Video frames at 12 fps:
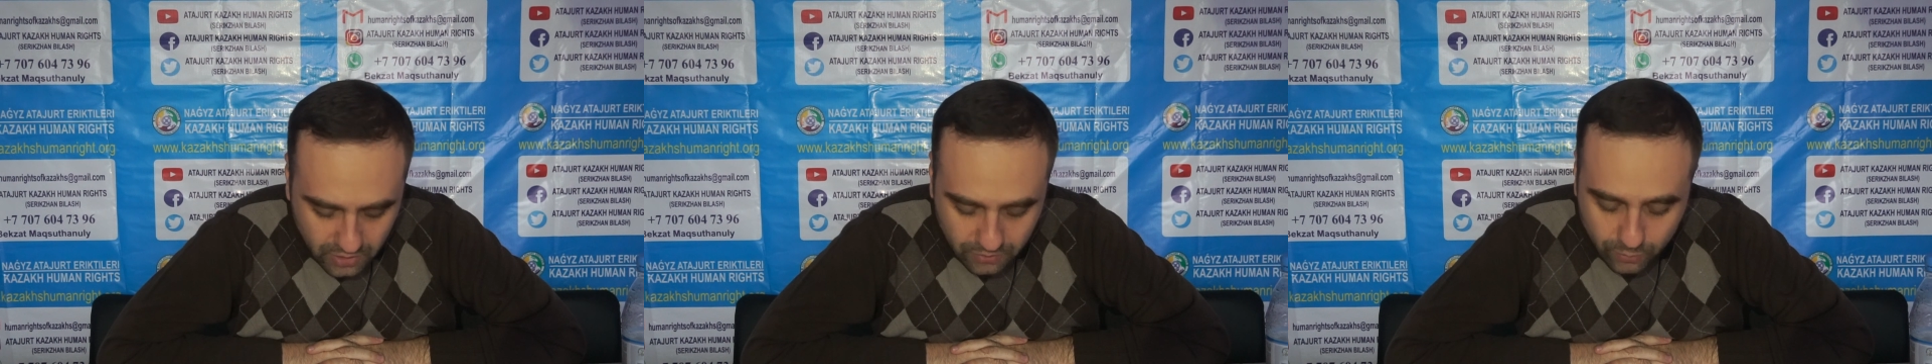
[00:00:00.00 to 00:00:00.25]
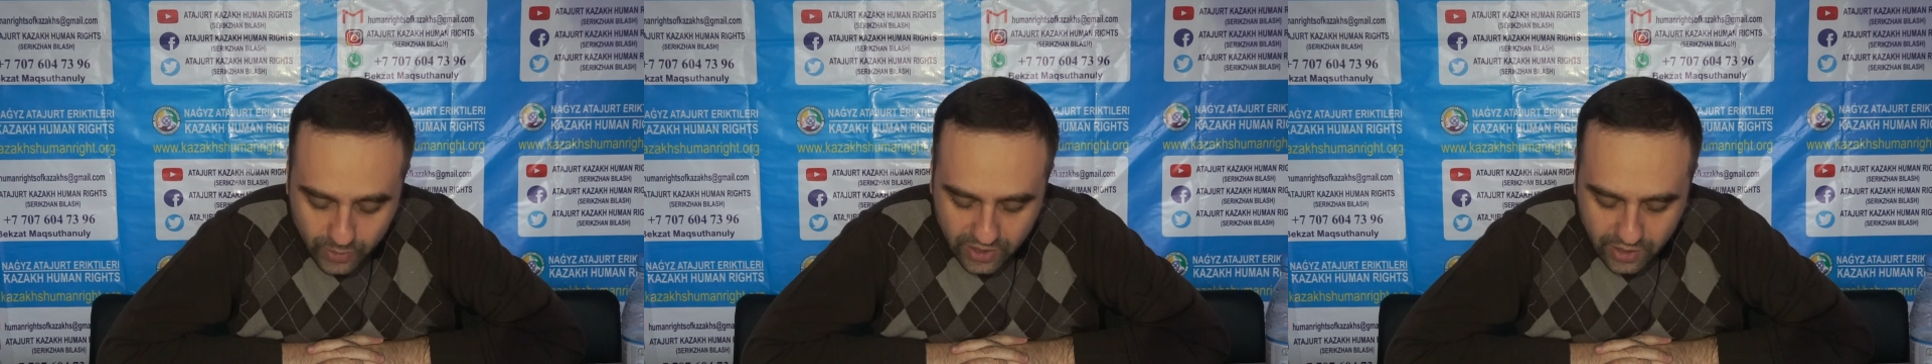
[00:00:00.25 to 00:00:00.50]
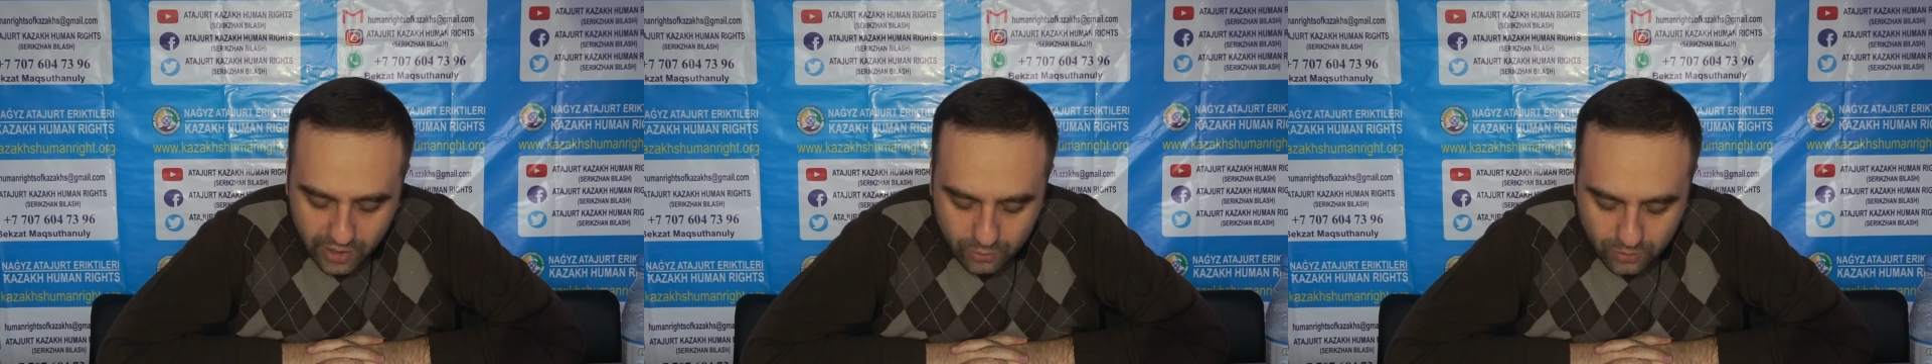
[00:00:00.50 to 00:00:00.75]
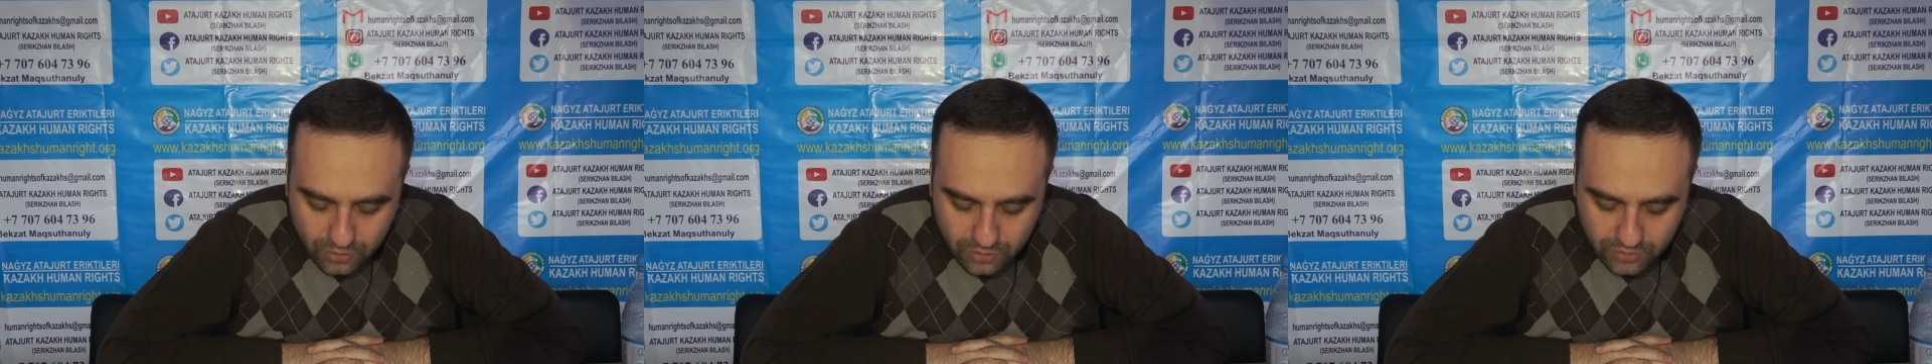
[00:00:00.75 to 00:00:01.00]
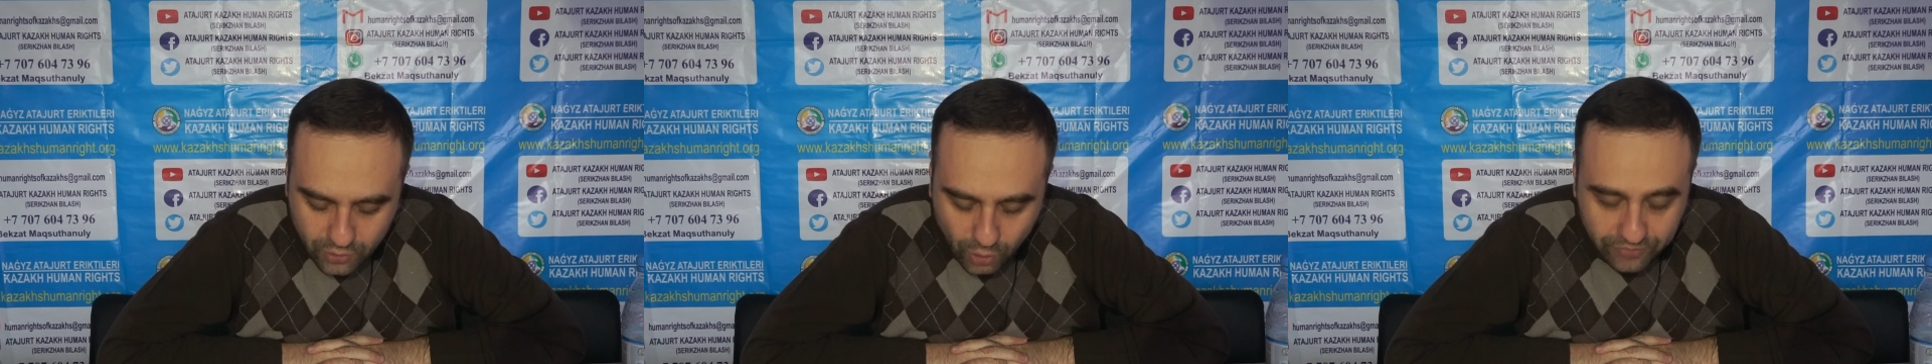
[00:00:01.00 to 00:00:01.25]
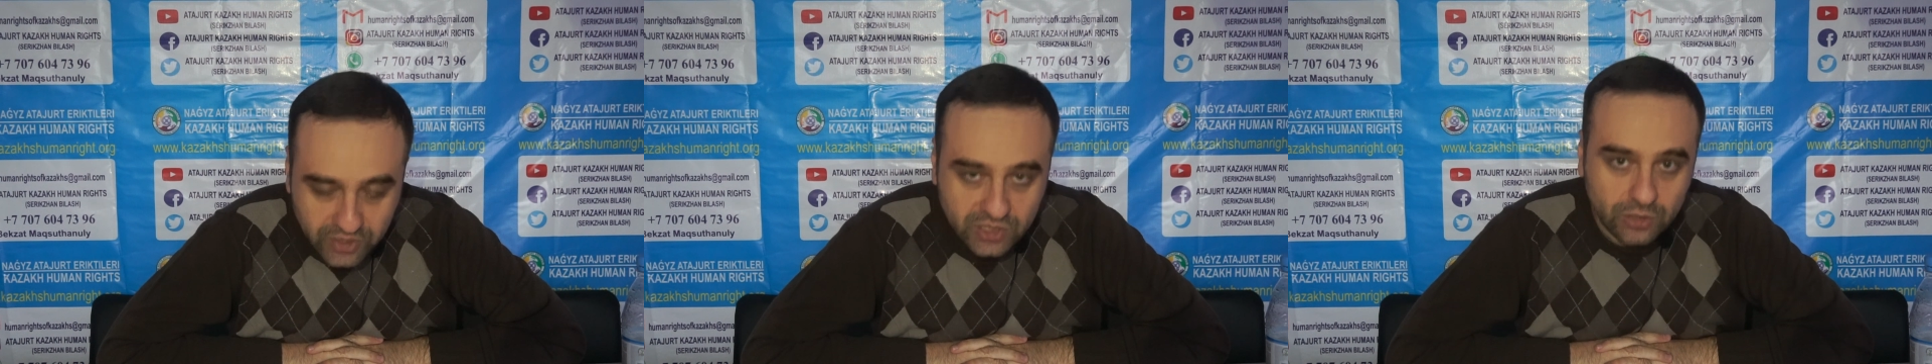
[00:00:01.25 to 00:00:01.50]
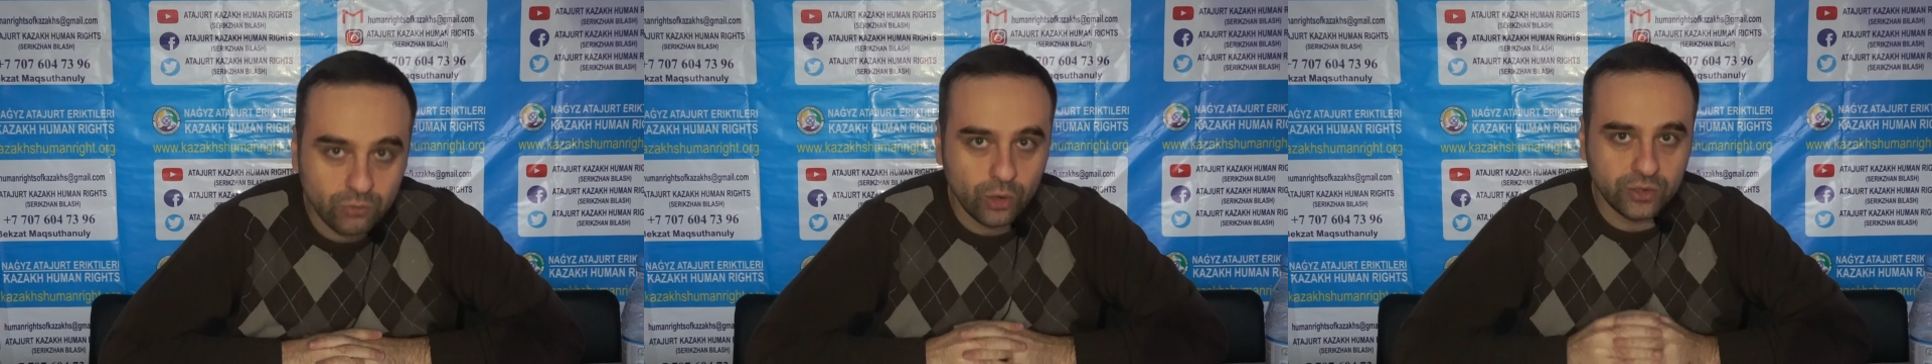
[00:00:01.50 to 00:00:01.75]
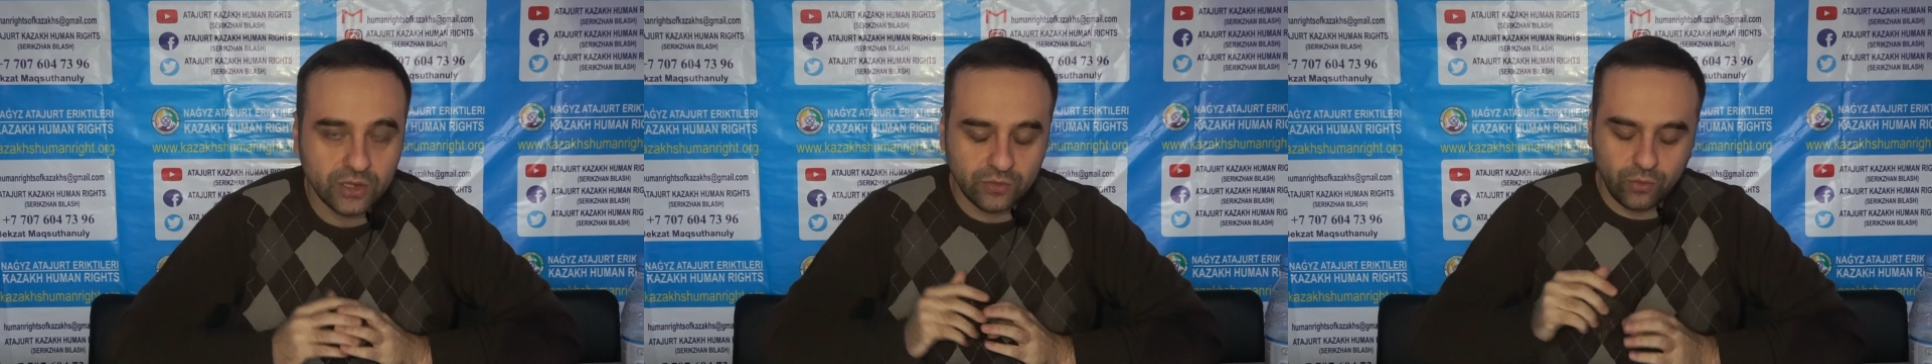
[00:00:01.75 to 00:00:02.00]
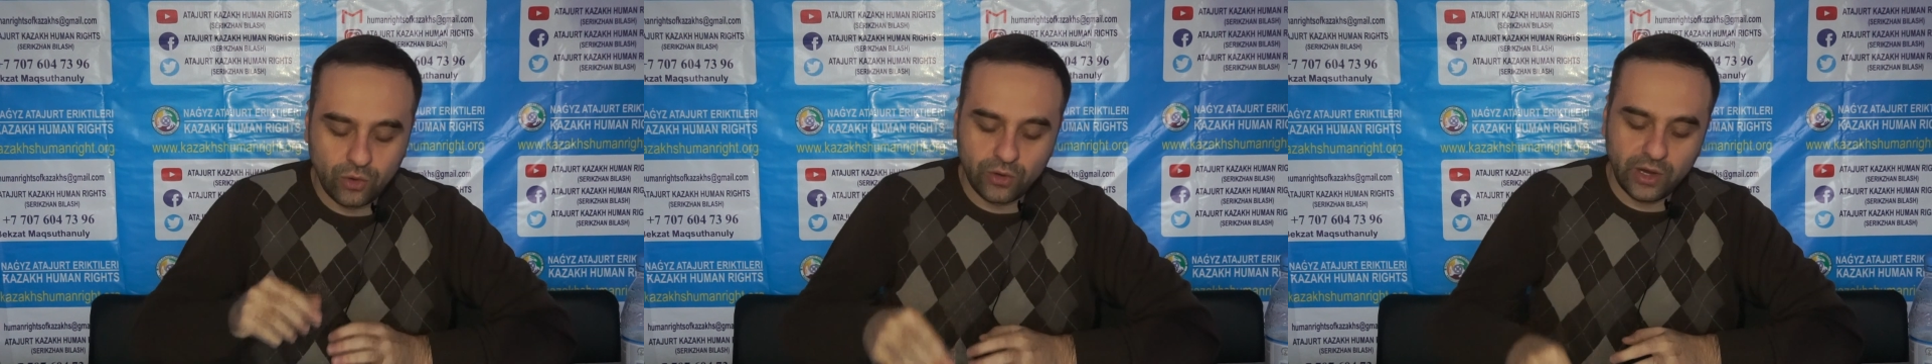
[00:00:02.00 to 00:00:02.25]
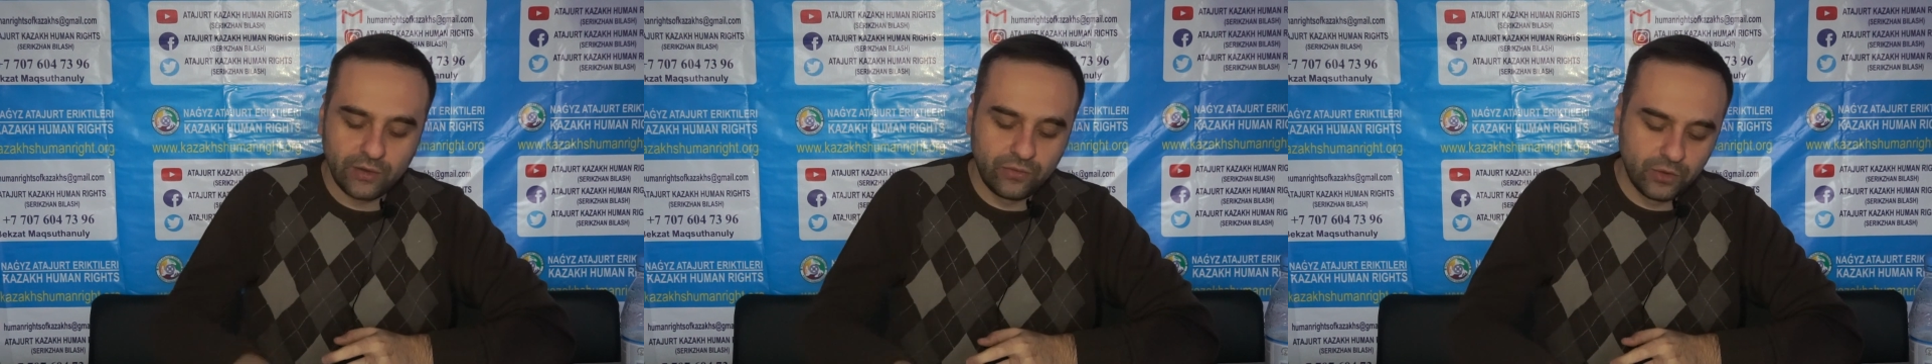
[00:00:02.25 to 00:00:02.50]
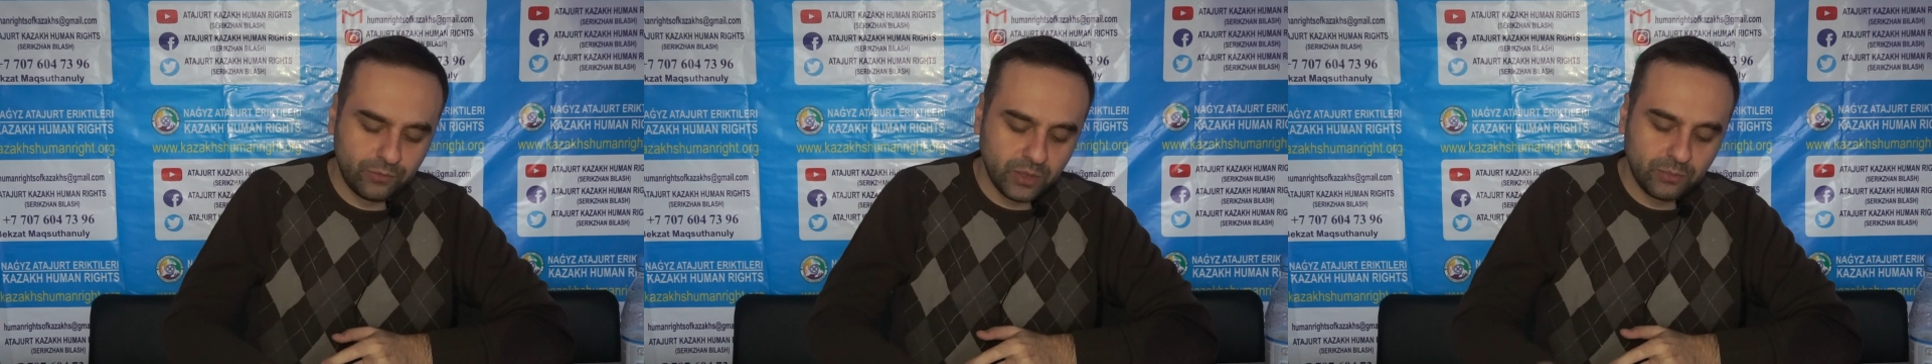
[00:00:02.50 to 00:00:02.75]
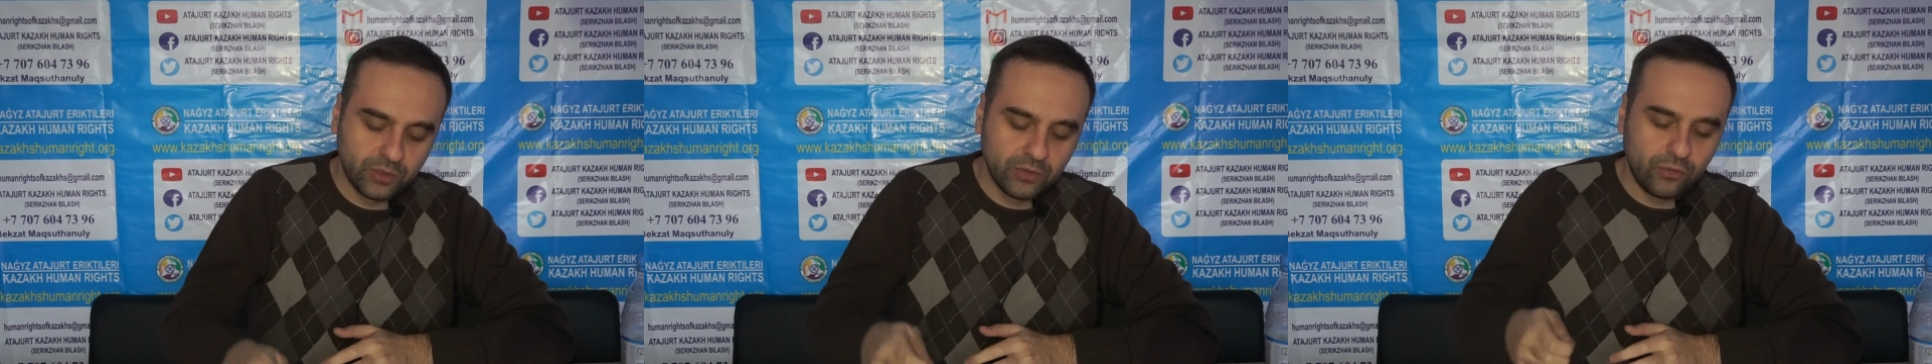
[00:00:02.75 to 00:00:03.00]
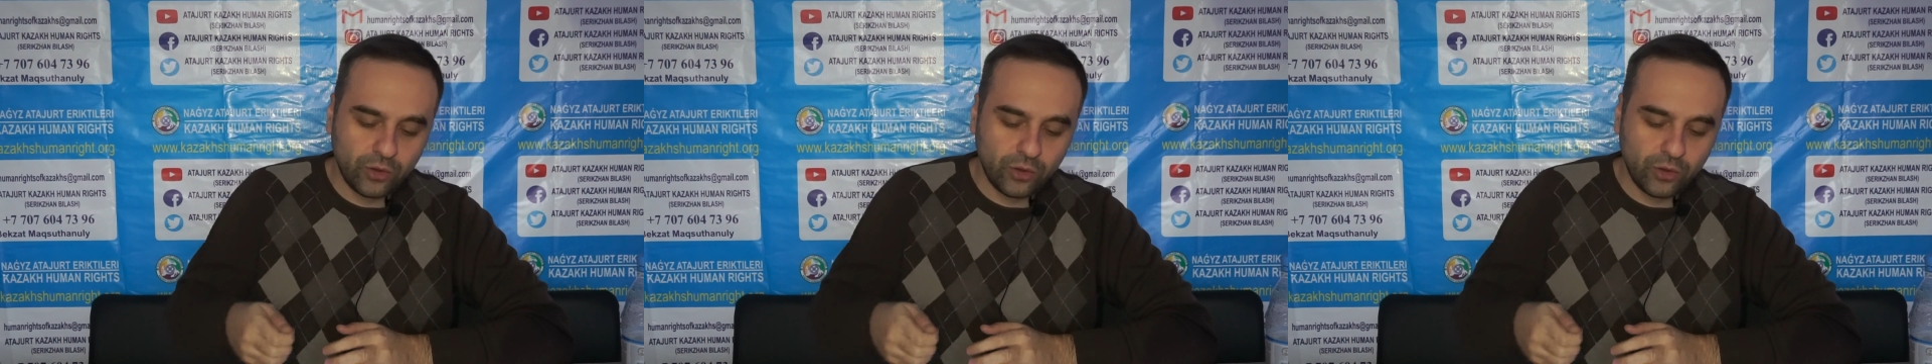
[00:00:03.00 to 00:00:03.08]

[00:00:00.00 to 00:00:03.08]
We have the official verdict for a few people.